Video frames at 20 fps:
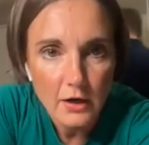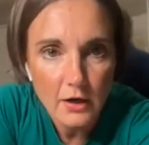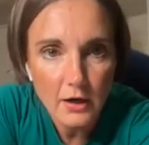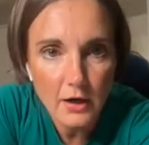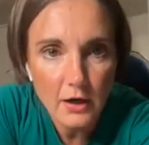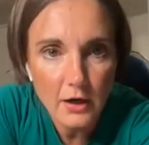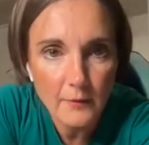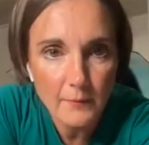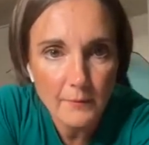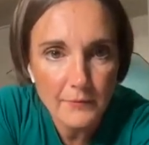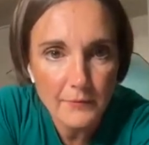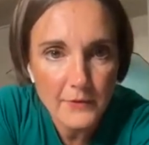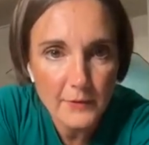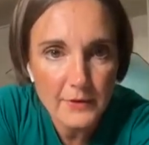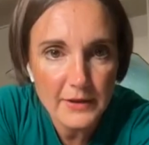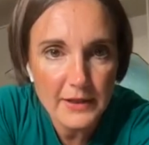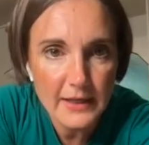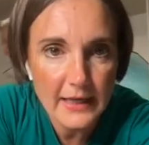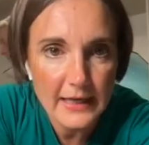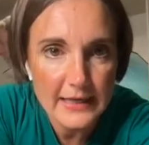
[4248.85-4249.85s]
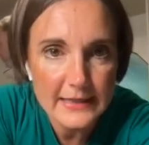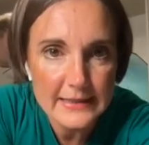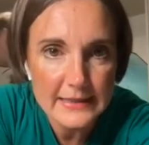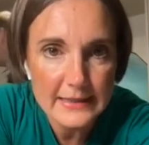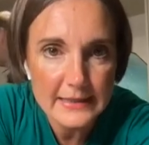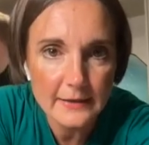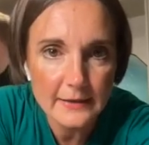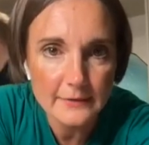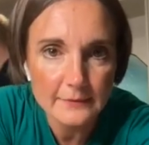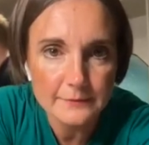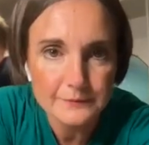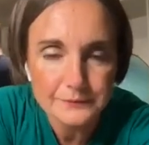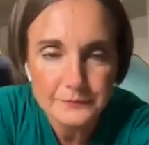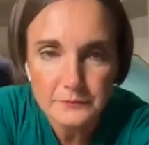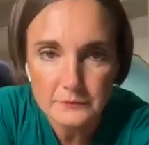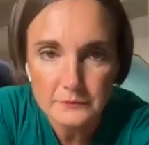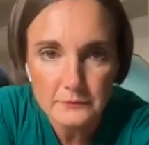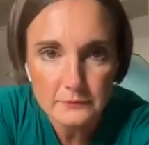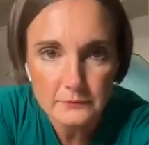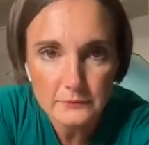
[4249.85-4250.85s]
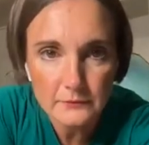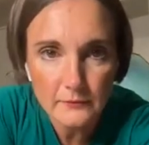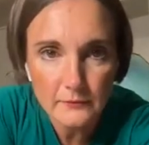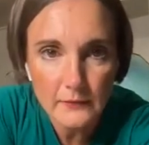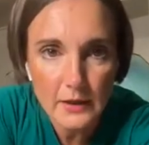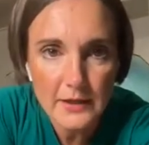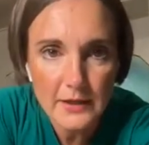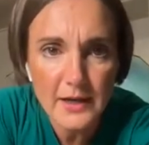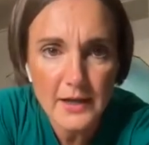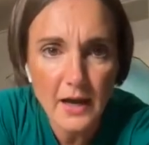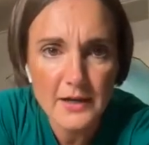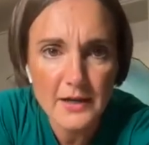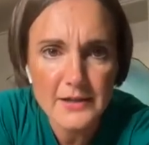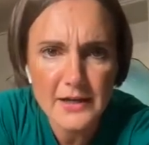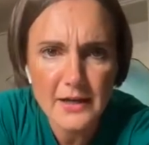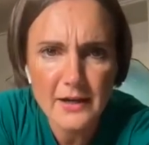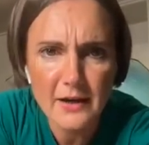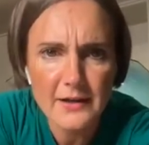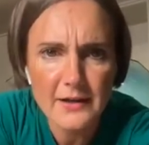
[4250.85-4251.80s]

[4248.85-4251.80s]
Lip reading: when they get it. Yeah, I